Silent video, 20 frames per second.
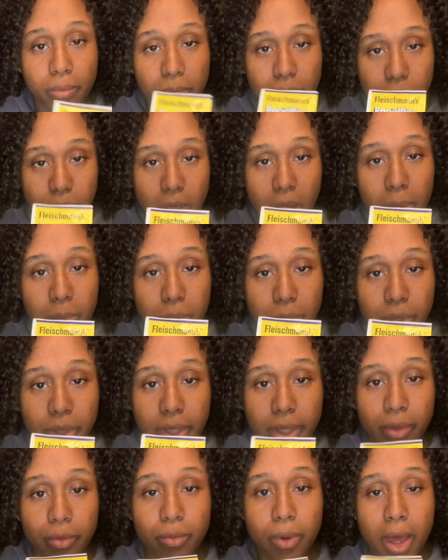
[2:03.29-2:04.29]
double
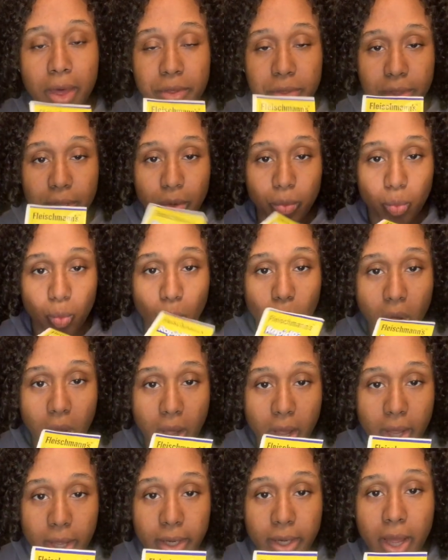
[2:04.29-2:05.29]
it rather than
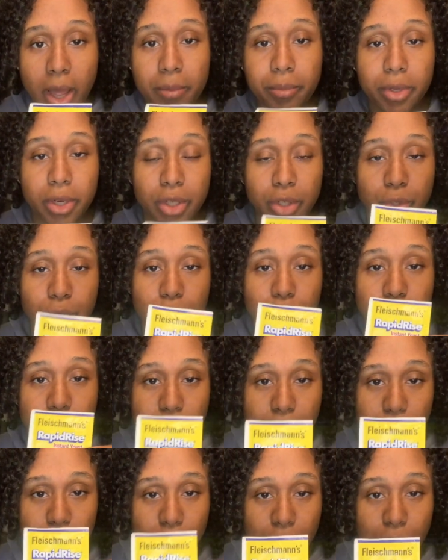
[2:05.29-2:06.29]
1, I'm going to use
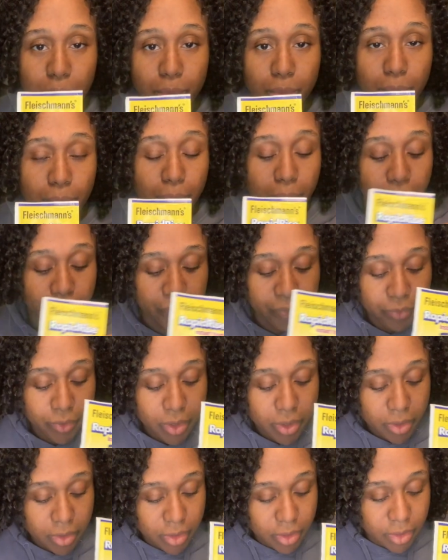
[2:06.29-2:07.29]
2
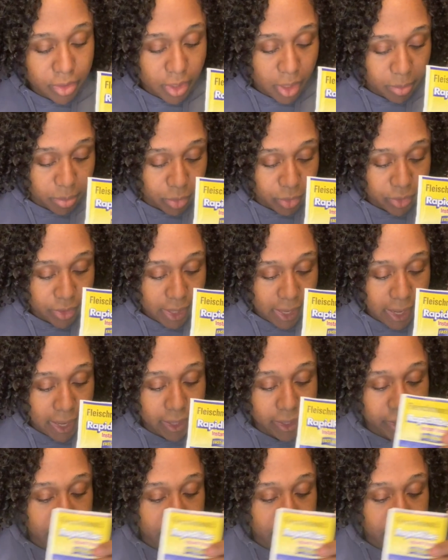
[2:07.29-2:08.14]
to double that.